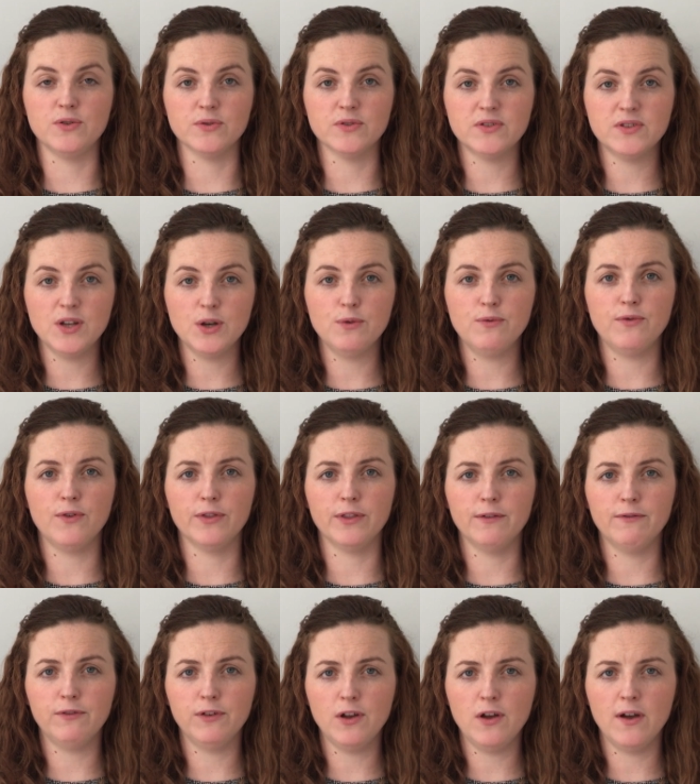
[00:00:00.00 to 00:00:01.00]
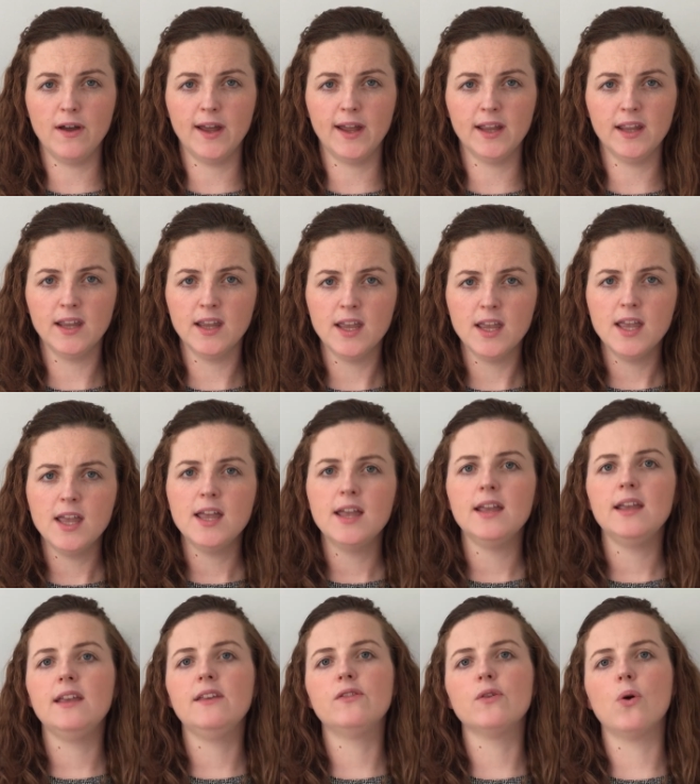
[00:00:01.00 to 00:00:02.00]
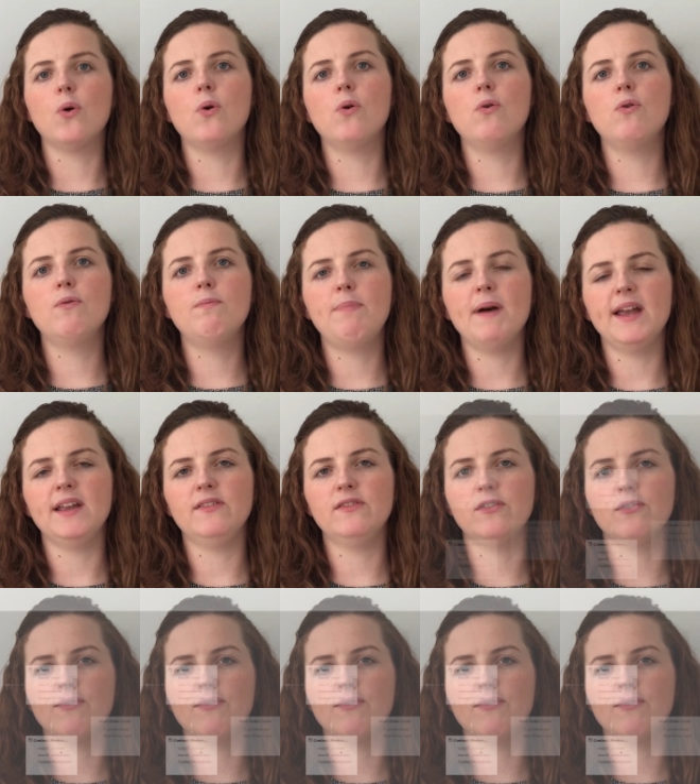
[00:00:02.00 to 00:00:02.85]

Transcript: yourself on the fly, is all based